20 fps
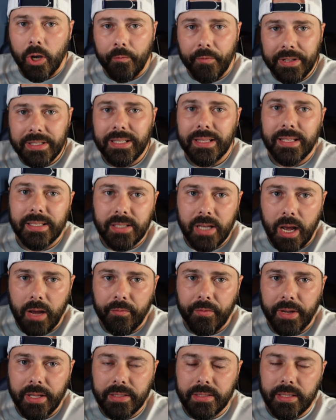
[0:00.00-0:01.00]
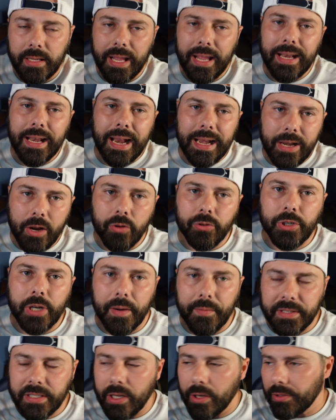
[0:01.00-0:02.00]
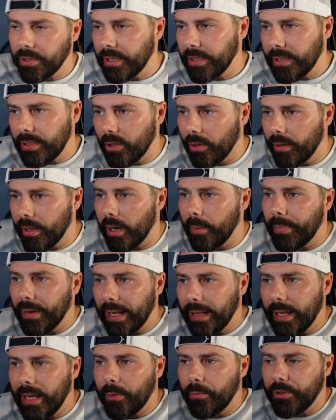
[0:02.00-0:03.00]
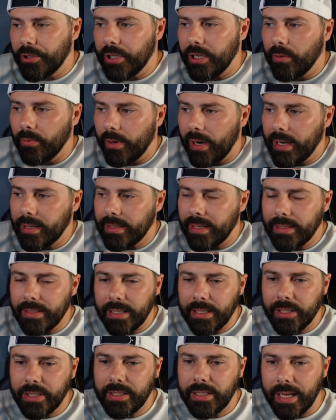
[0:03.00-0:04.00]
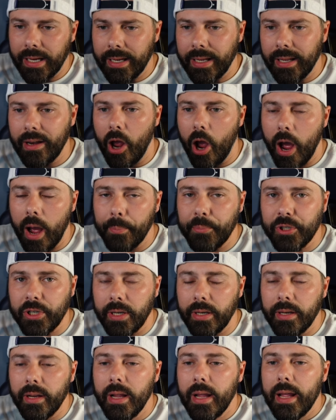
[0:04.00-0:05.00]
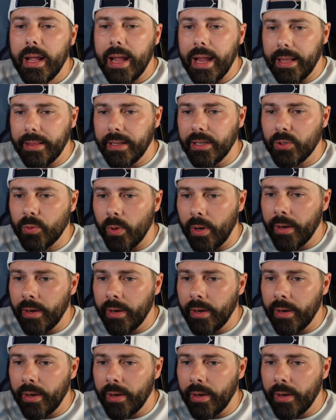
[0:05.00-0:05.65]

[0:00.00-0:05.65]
into this offense. And I know Travis Kelce's still there, but I like Rashee Rice as a second option in this one.